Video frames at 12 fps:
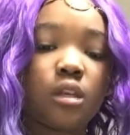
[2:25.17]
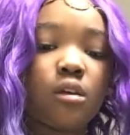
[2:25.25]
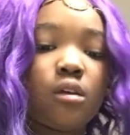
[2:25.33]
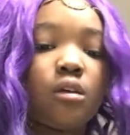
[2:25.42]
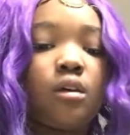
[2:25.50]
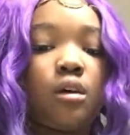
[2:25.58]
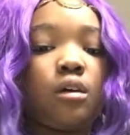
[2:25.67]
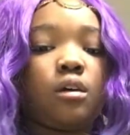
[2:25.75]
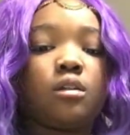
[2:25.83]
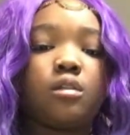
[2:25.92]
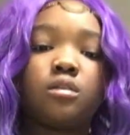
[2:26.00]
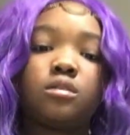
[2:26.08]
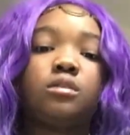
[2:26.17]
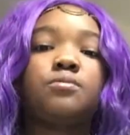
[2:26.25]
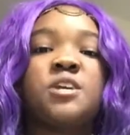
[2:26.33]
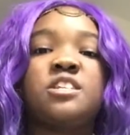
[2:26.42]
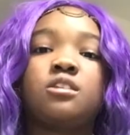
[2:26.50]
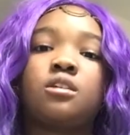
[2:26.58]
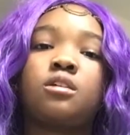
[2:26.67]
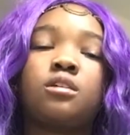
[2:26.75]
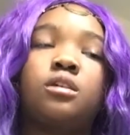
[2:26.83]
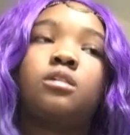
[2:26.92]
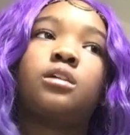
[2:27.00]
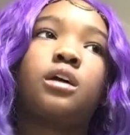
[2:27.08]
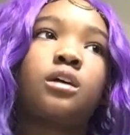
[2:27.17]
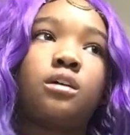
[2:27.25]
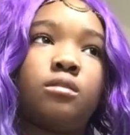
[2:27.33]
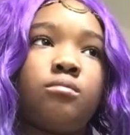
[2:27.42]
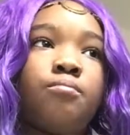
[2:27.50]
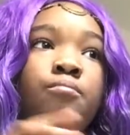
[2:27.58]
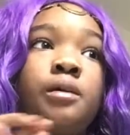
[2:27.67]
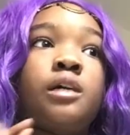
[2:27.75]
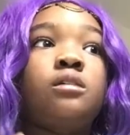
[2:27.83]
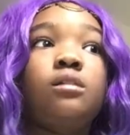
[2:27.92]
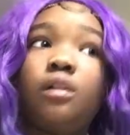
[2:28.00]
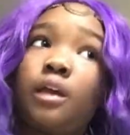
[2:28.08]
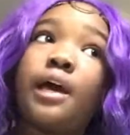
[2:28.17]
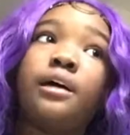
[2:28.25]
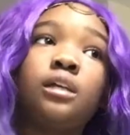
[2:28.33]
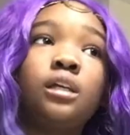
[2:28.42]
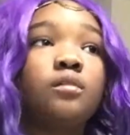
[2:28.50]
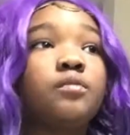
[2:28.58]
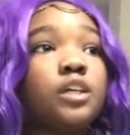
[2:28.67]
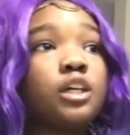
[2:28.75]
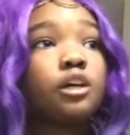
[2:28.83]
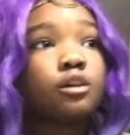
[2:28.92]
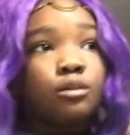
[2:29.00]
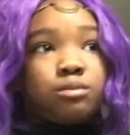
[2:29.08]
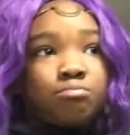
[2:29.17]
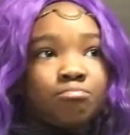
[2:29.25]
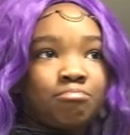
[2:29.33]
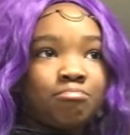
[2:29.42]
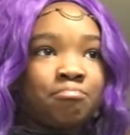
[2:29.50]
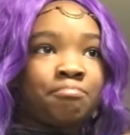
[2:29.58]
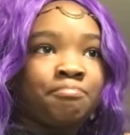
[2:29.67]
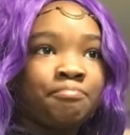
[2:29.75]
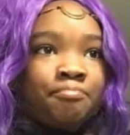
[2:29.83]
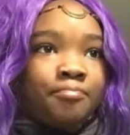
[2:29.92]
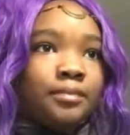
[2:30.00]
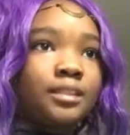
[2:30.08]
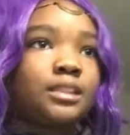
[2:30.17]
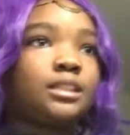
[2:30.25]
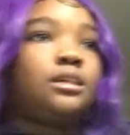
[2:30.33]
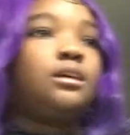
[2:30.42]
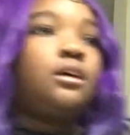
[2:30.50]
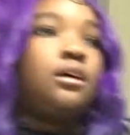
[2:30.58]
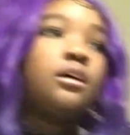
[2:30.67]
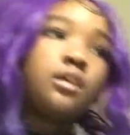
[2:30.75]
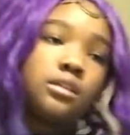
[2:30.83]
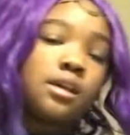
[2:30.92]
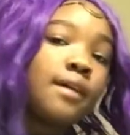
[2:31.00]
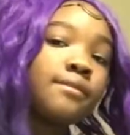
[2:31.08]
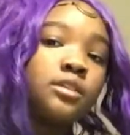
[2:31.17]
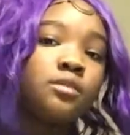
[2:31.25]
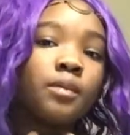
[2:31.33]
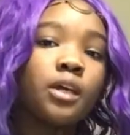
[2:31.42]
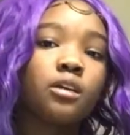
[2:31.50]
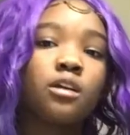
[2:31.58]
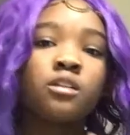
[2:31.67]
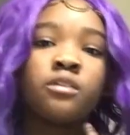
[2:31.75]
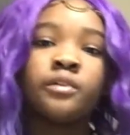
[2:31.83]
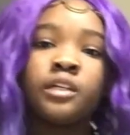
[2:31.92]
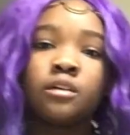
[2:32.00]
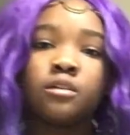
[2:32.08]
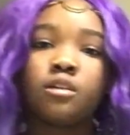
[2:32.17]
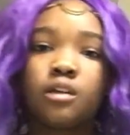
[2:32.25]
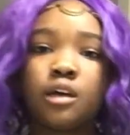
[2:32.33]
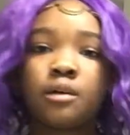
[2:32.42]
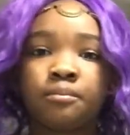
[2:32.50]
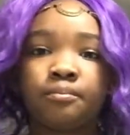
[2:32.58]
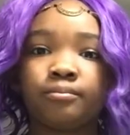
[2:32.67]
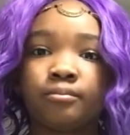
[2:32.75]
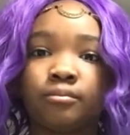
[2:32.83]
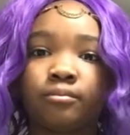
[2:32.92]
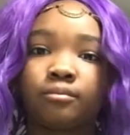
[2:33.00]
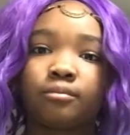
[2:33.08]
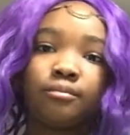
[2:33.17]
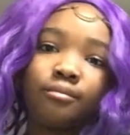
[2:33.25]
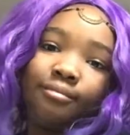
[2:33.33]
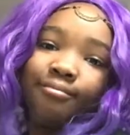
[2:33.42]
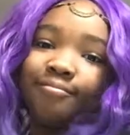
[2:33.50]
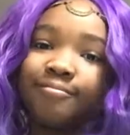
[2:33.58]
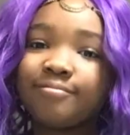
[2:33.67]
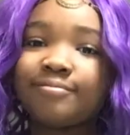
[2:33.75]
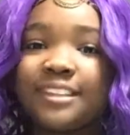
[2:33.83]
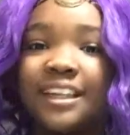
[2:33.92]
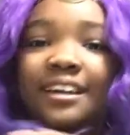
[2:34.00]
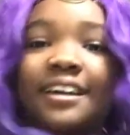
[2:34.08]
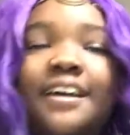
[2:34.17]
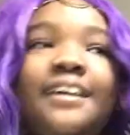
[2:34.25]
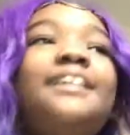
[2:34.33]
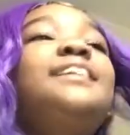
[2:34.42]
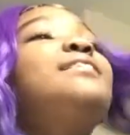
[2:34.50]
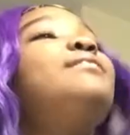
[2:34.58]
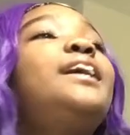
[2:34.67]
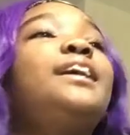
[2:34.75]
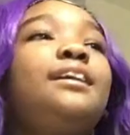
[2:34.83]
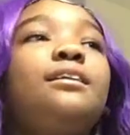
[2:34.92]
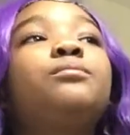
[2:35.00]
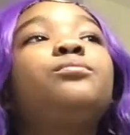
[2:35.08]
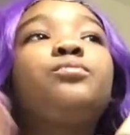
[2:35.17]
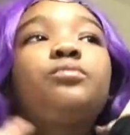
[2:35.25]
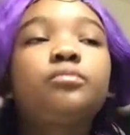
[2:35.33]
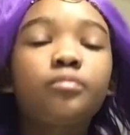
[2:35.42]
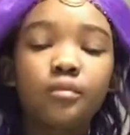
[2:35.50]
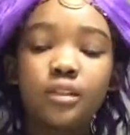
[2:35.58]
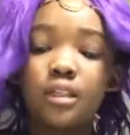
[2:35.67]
that's really it. But you're also going to need some tape. You're also going to need some moisturizer. So let's get started.